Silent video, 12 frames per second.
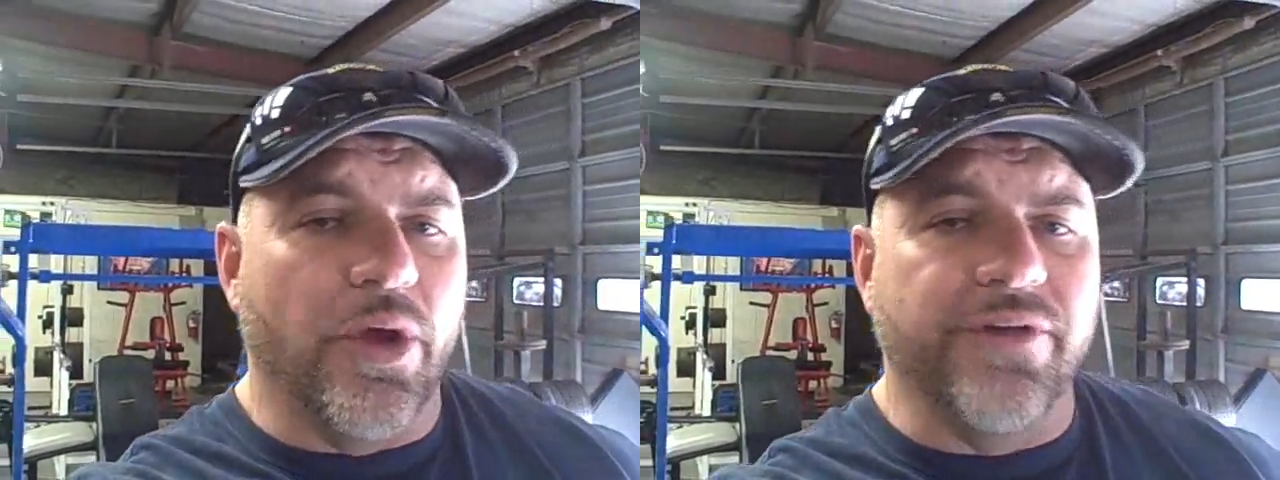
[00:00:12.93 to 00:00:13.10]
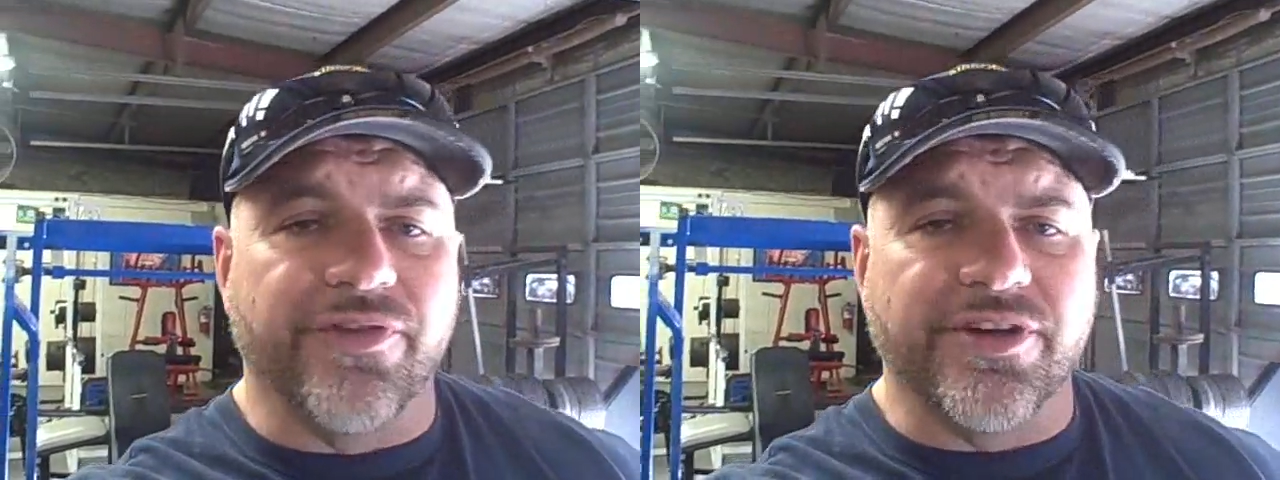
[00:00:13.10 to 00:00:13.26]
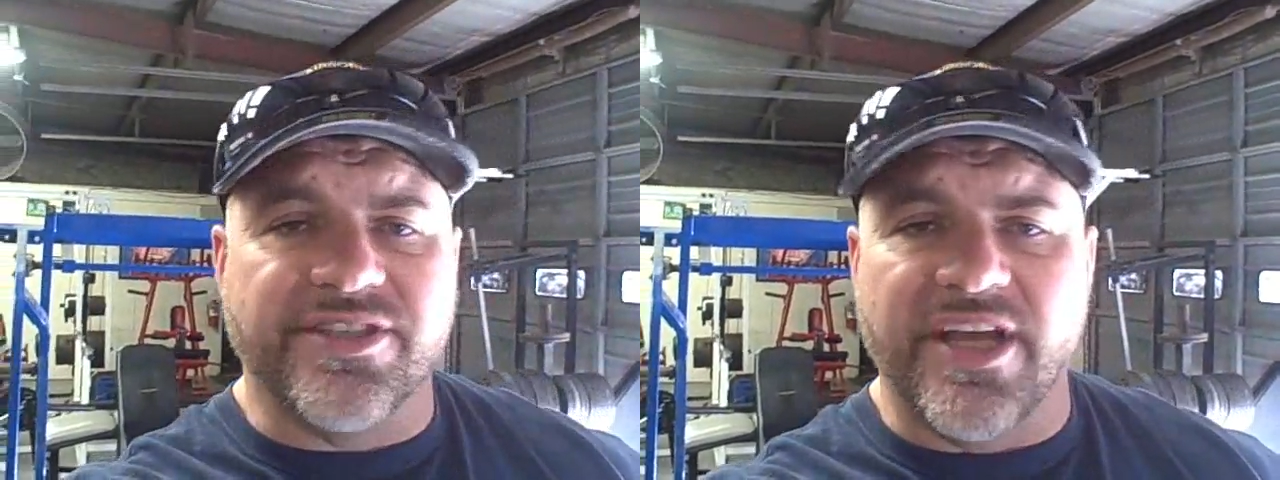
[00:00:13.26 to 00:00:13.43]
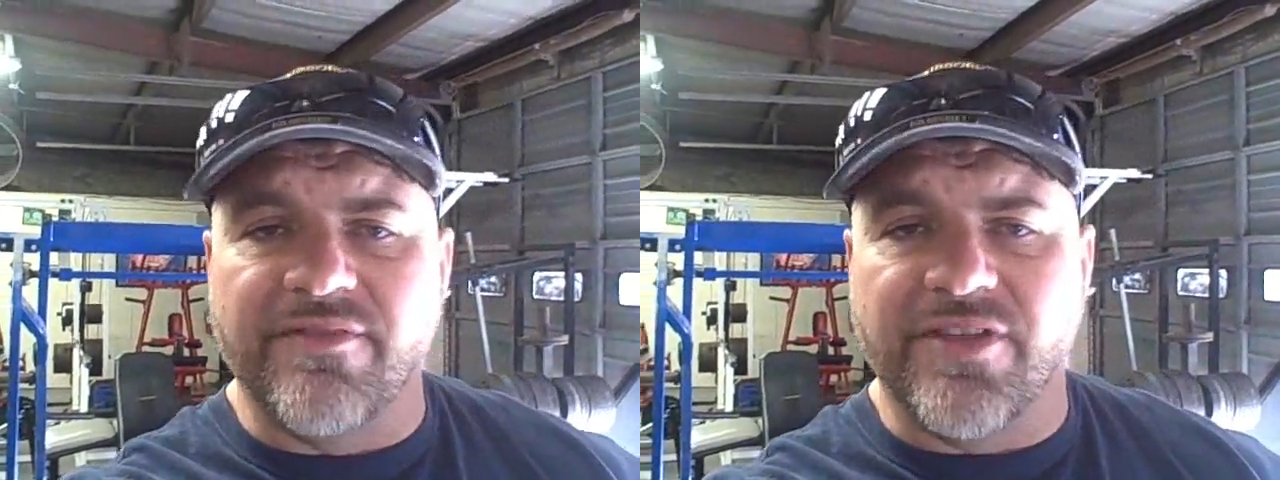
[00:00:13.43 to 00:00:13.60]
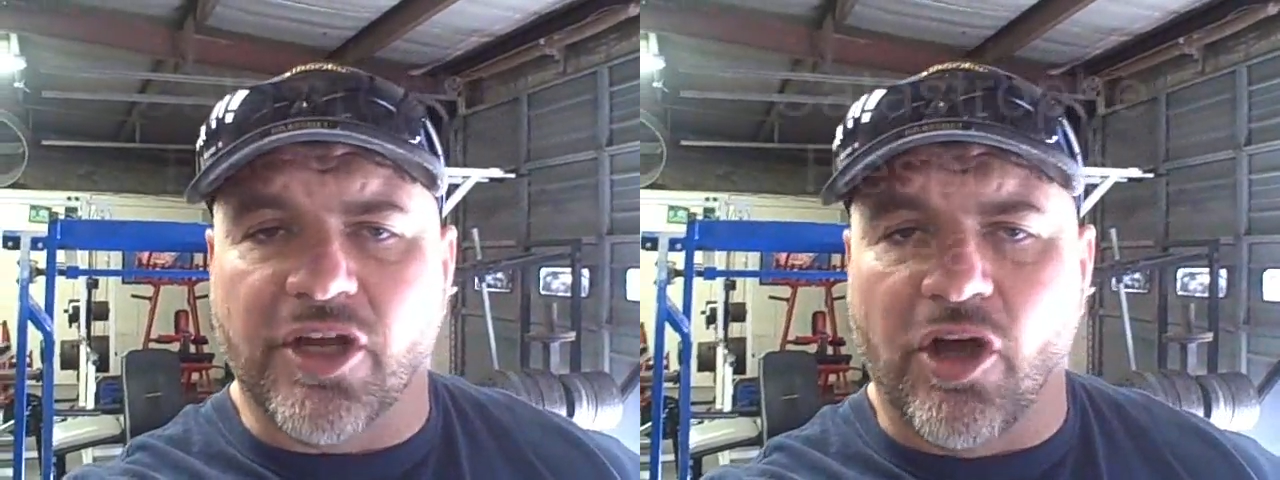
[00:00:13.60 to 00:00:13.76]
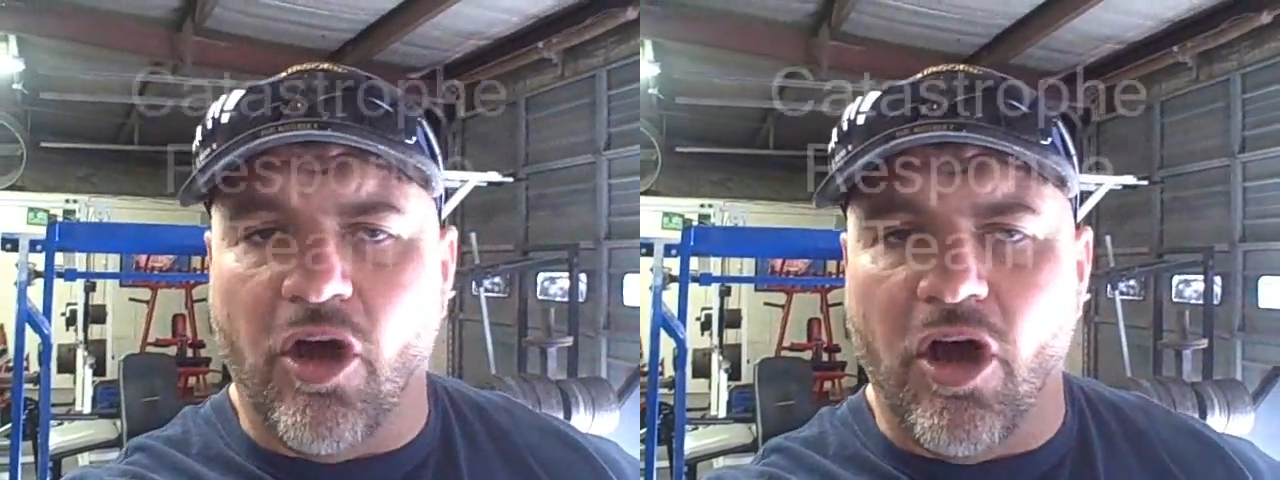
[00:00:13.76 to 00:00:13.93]
We've
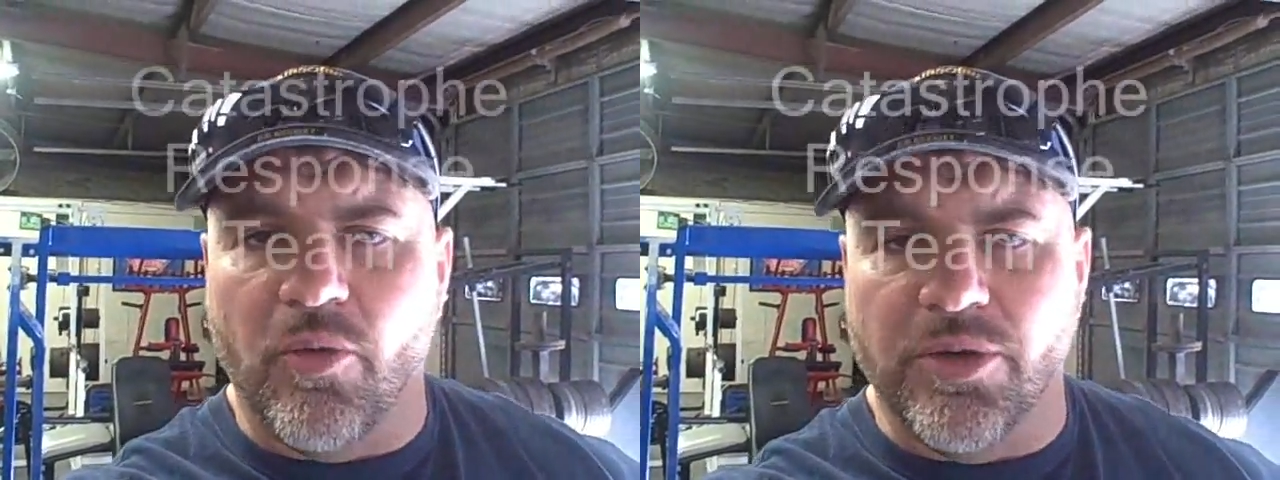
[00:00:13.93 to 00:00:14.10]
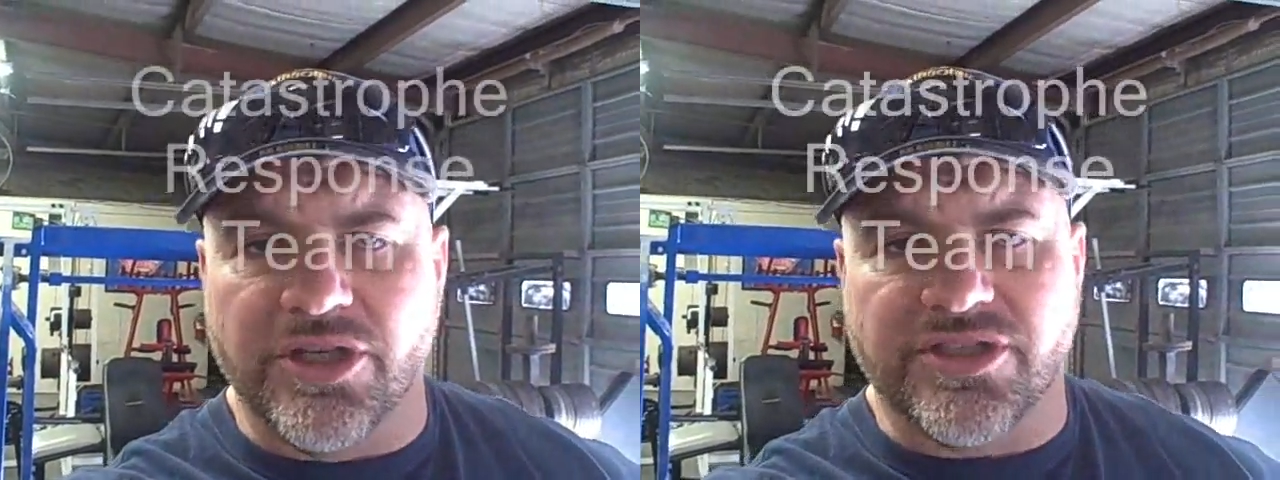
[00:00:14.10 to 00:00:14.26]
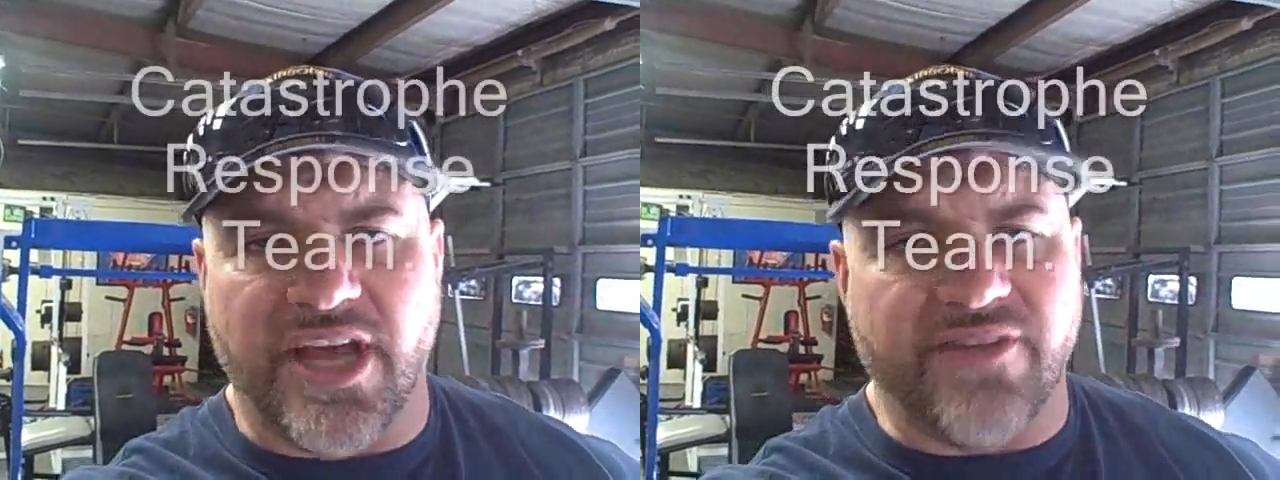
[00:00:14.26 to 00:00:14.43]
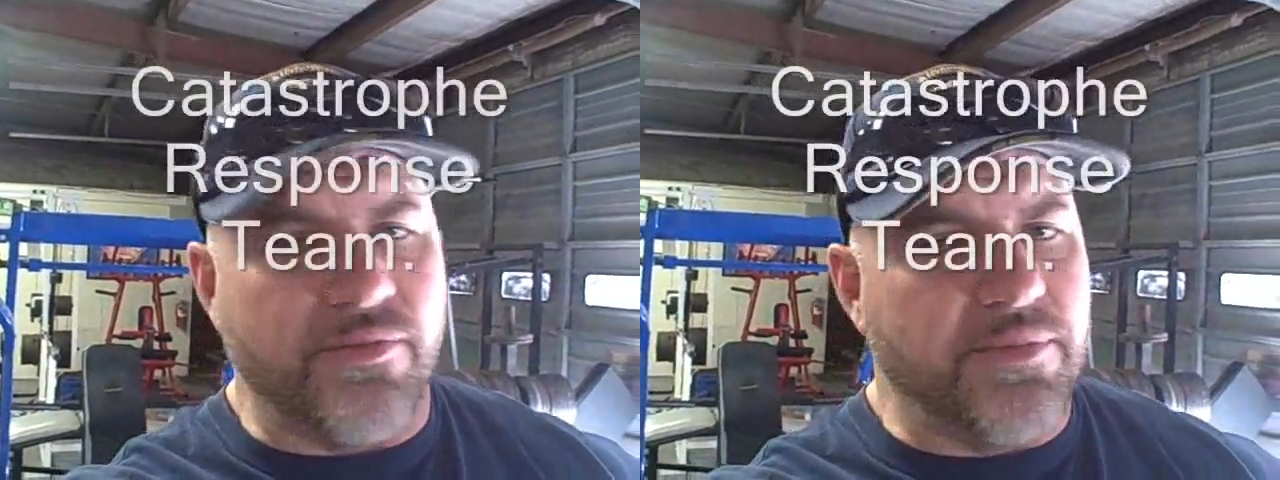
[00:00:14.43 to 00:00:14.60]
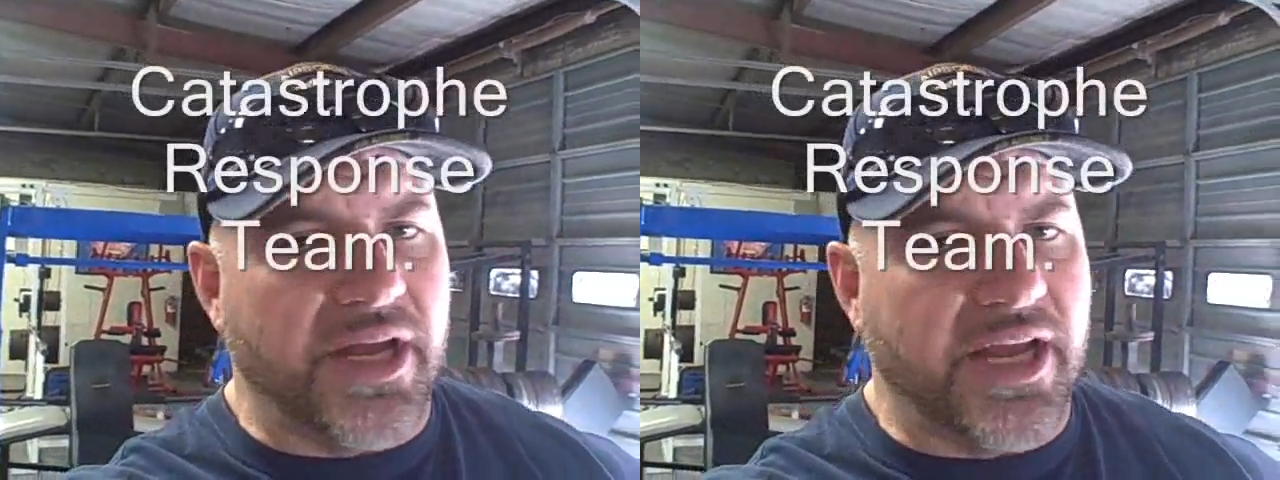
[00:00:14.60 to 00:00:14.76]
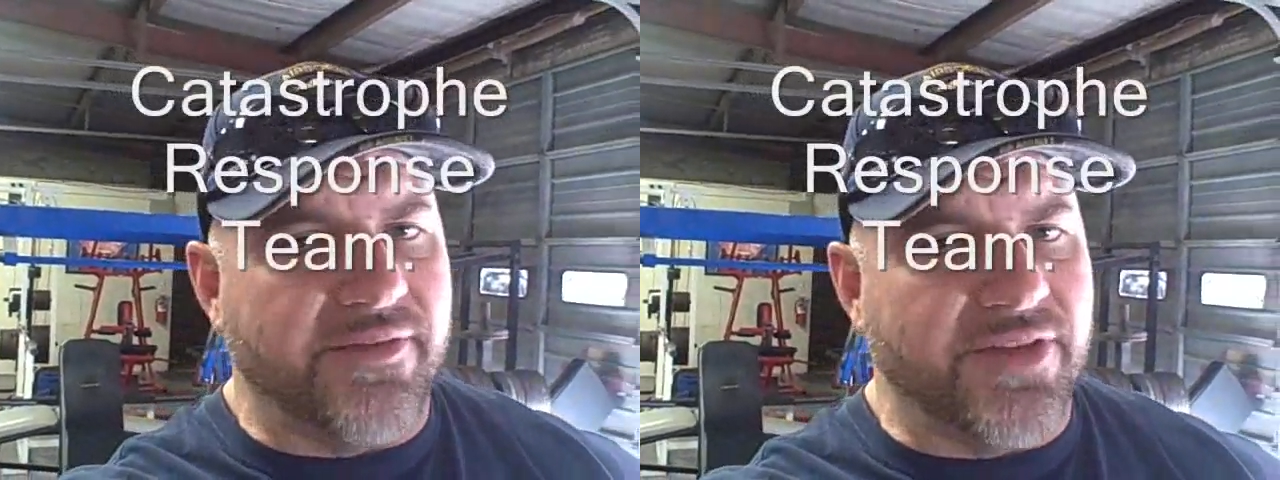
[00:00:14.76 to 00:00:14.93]
received the call, we just haven't
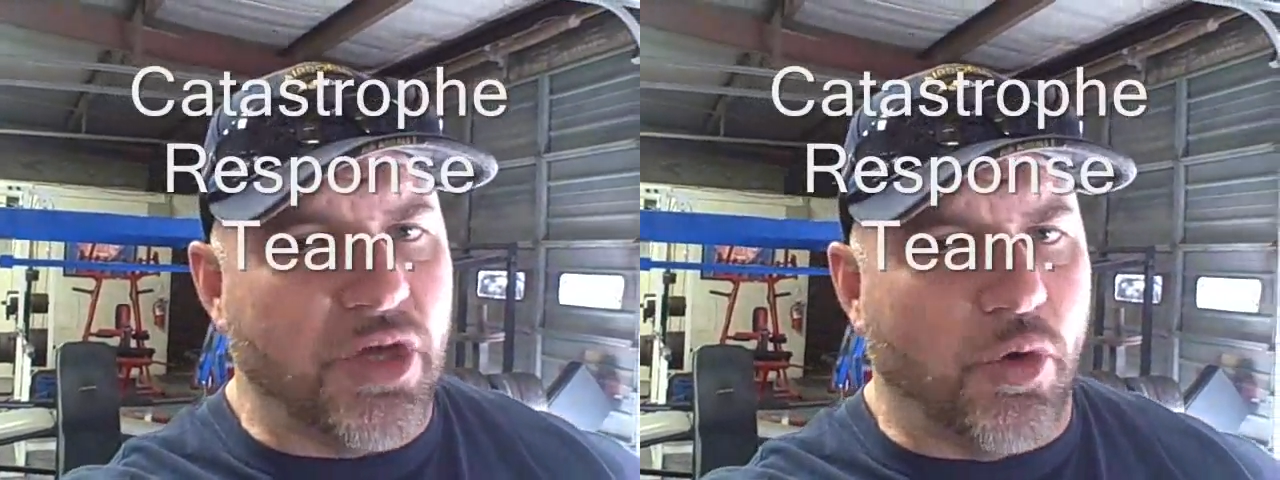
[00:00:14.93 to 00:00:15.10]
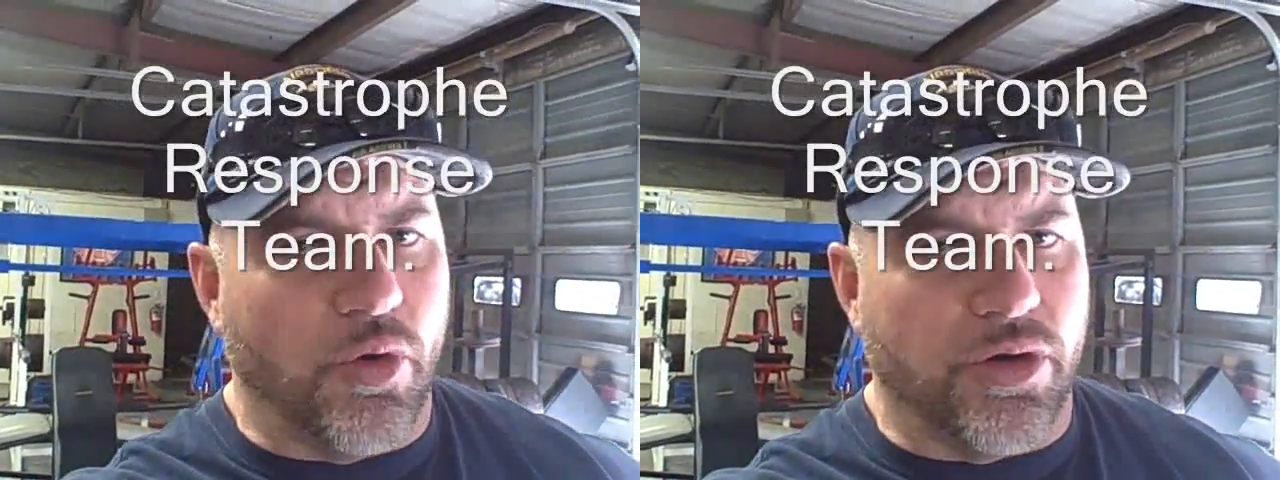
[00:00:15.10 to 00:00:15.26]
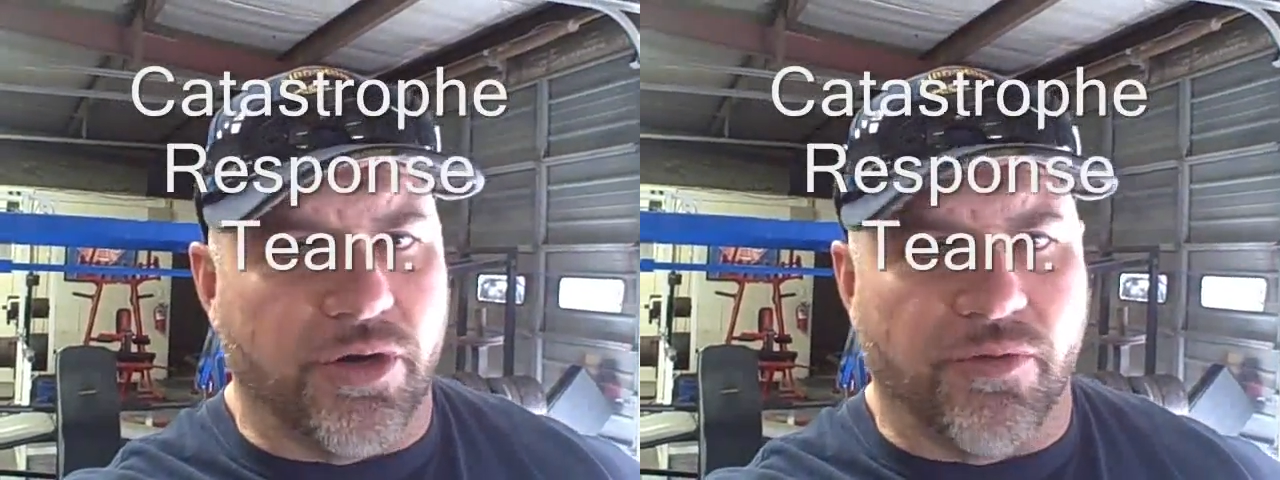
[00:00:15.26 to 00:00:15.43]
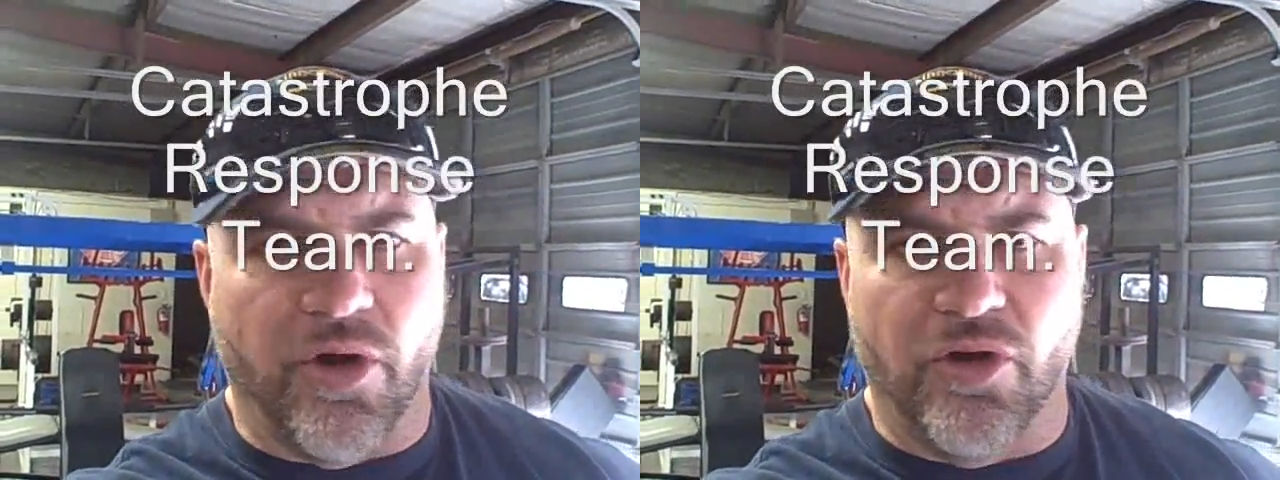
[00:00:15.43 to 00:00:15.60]
been given the order to